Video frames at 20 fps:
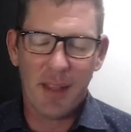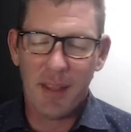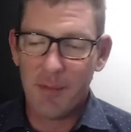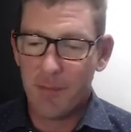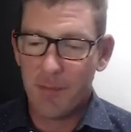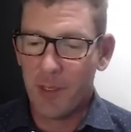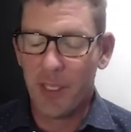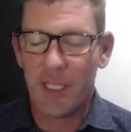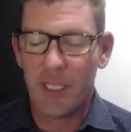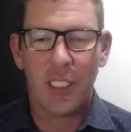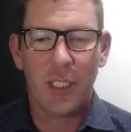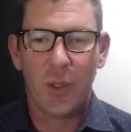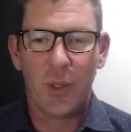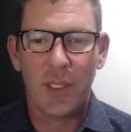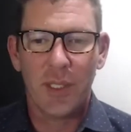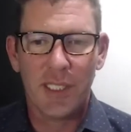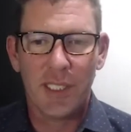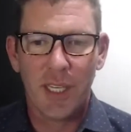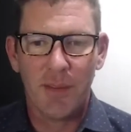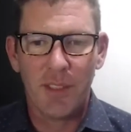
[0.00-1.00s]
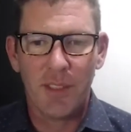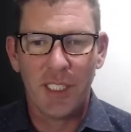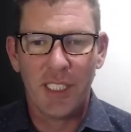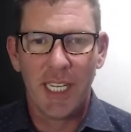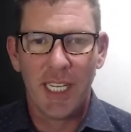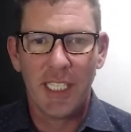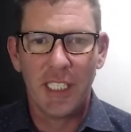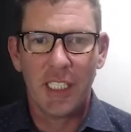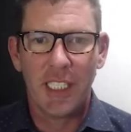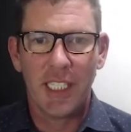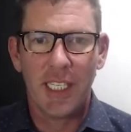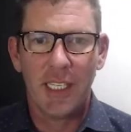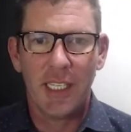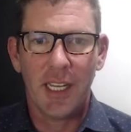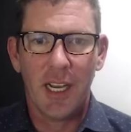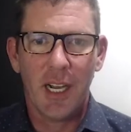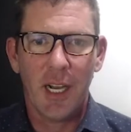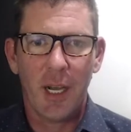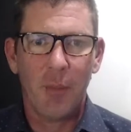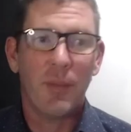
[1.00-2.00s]
really enjoyed this conversation.
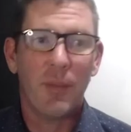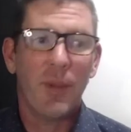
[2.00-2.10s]
If